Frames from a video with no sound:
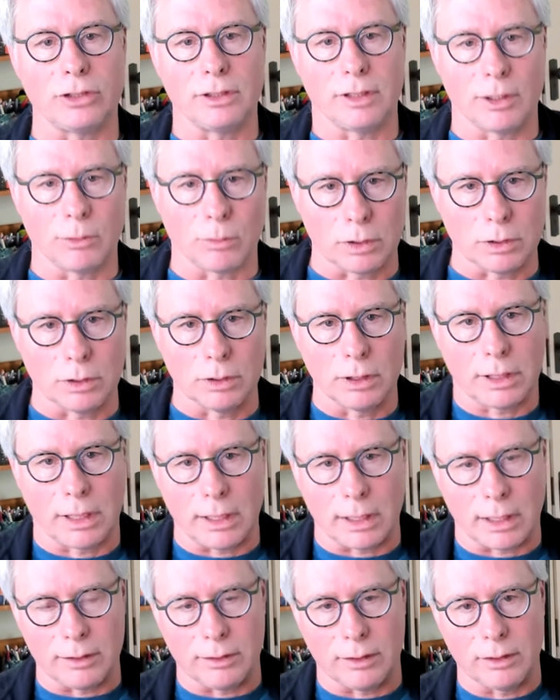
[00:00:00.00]
that we're
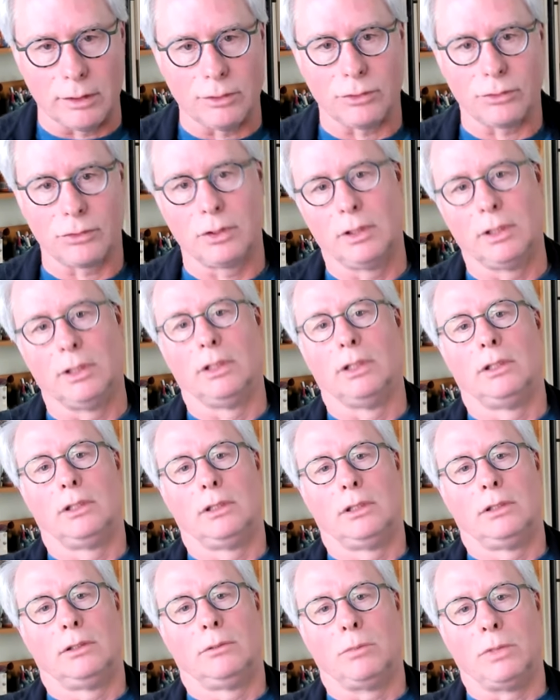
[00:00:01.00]
looking at this
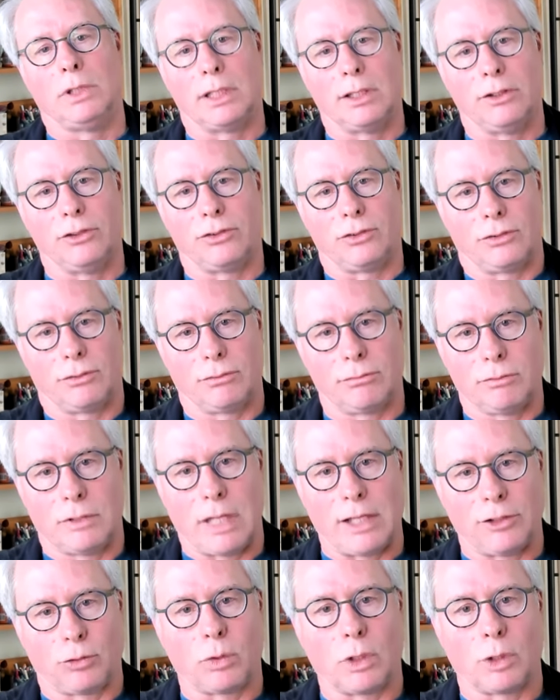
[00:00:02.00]
because
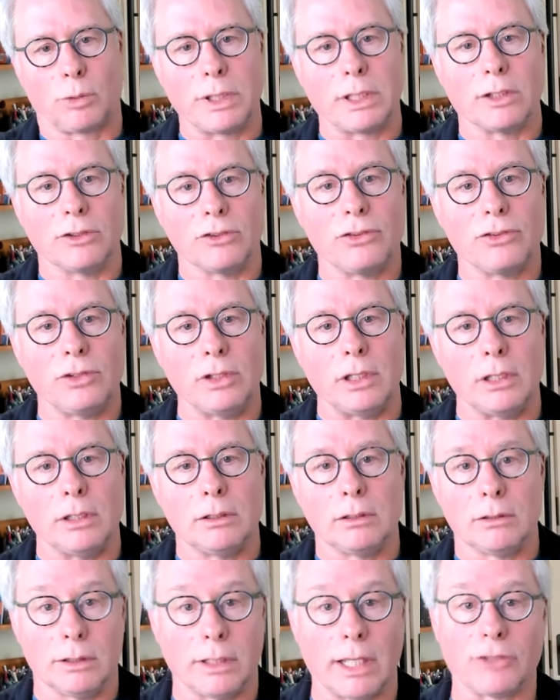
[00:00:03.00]
that's where we can see.
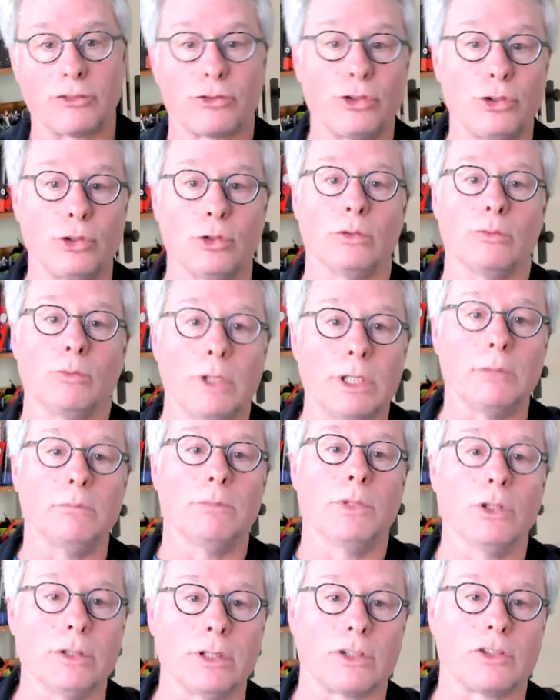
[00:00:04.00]
And that's true. We can
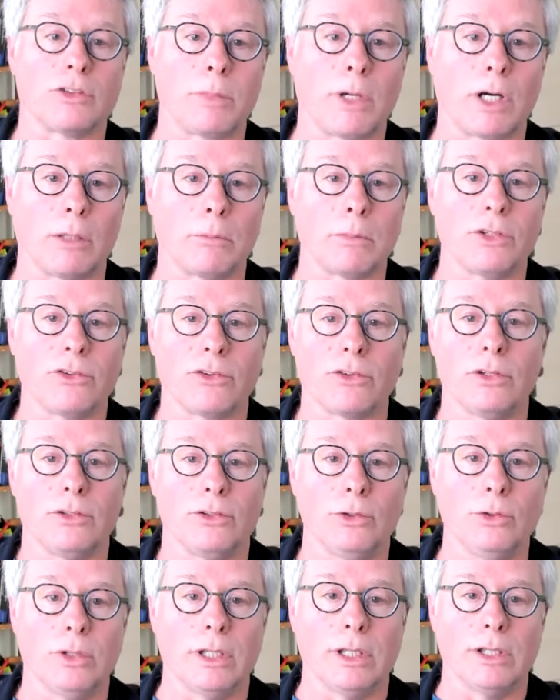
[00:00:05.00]
build experiments that
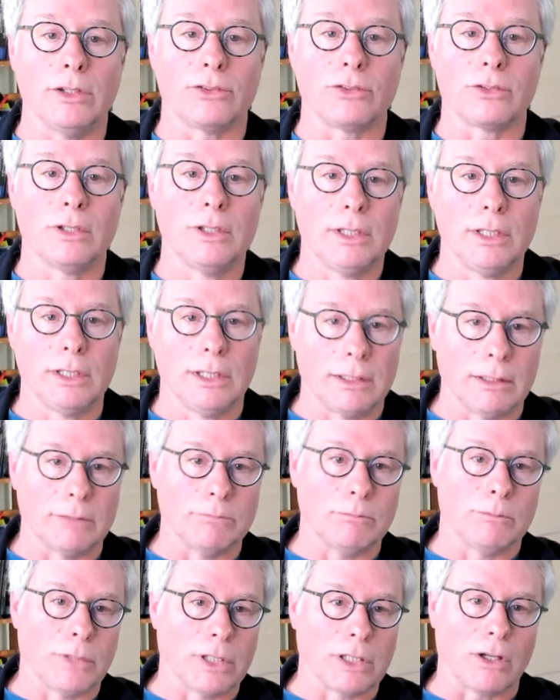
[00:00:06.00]
do this.
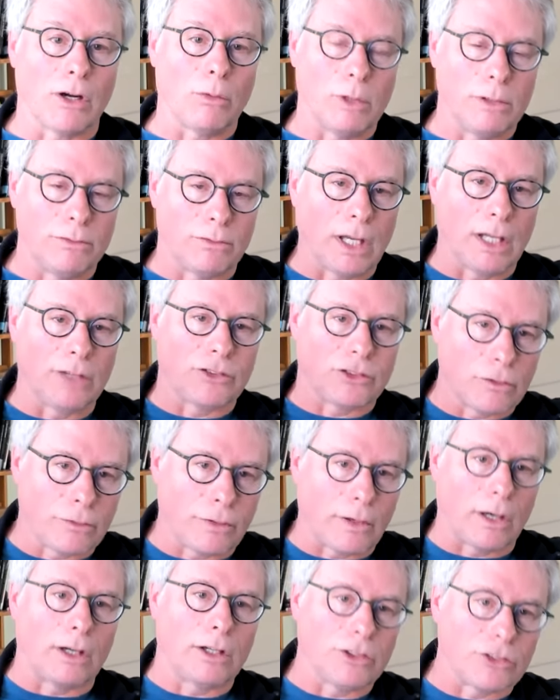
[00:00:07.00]
But all we've done so
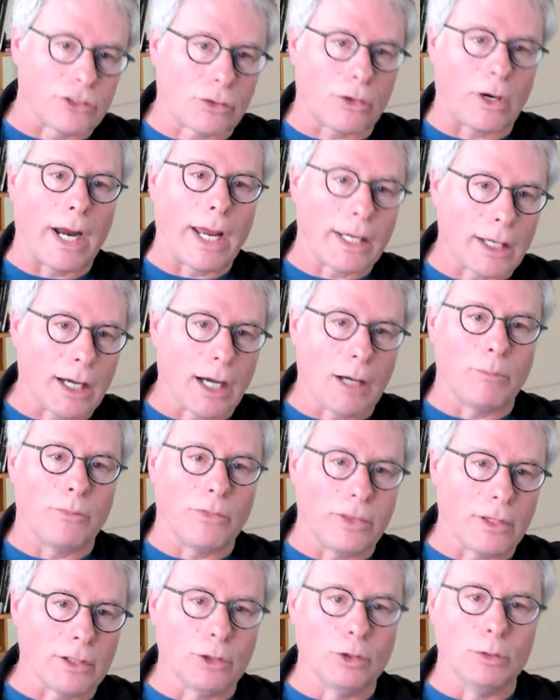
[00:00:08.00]
far is crank up
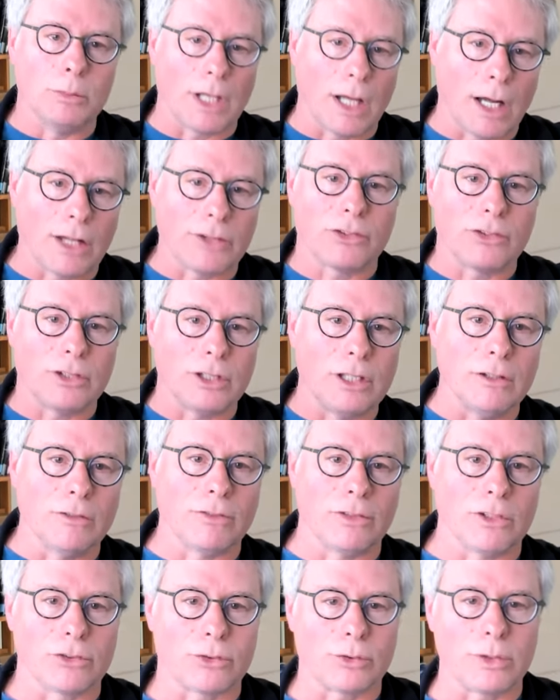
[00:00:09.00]
the luminosity of
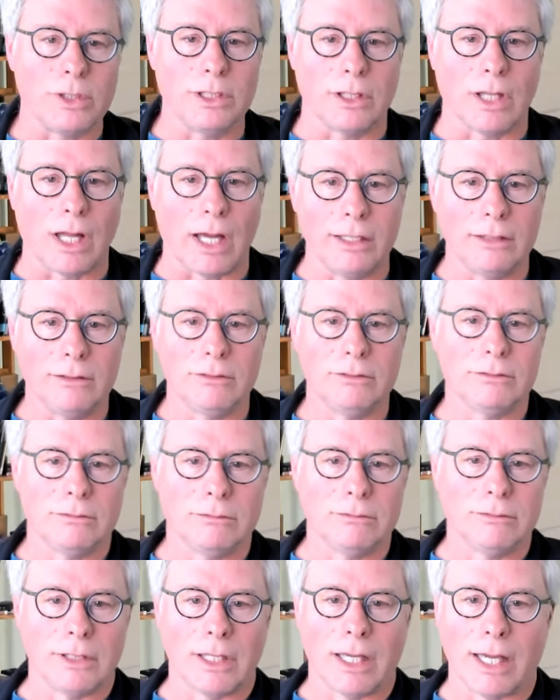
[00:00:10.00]
the streetlight,
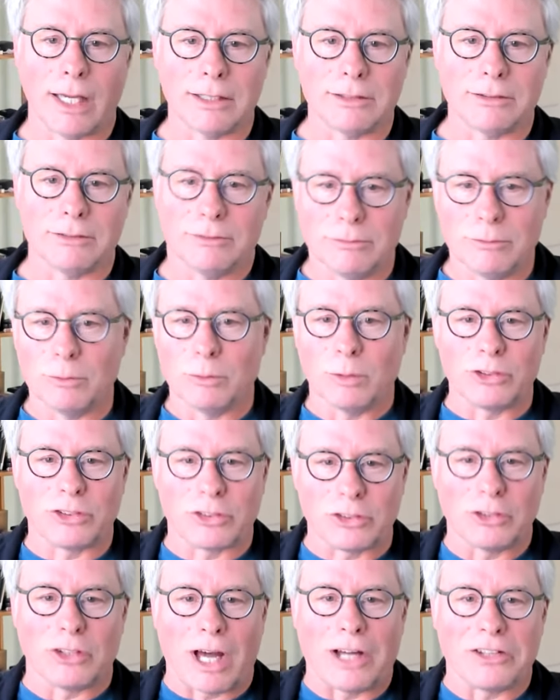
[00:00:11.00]
and we're
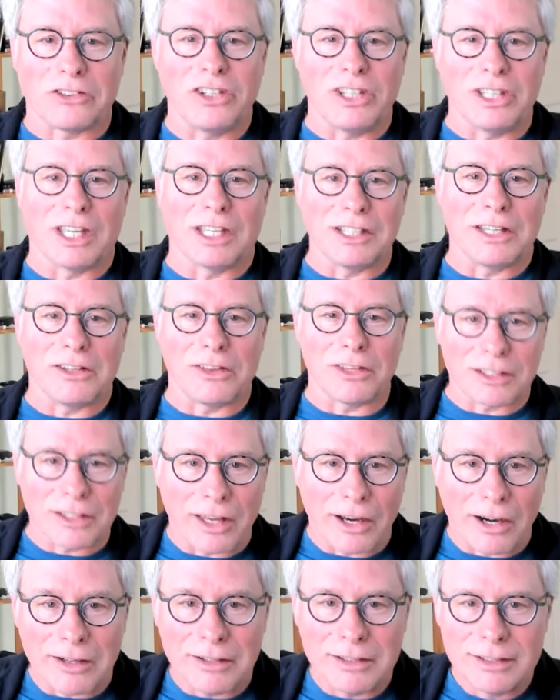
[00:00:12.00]
still not seeing anything
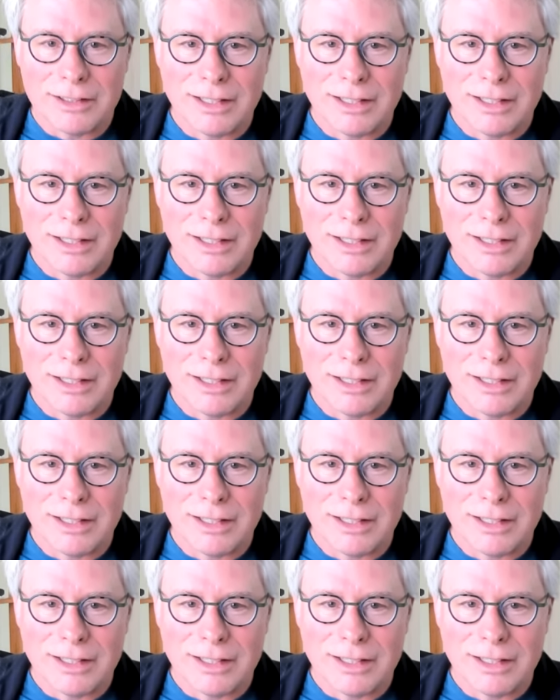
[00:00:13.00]
there.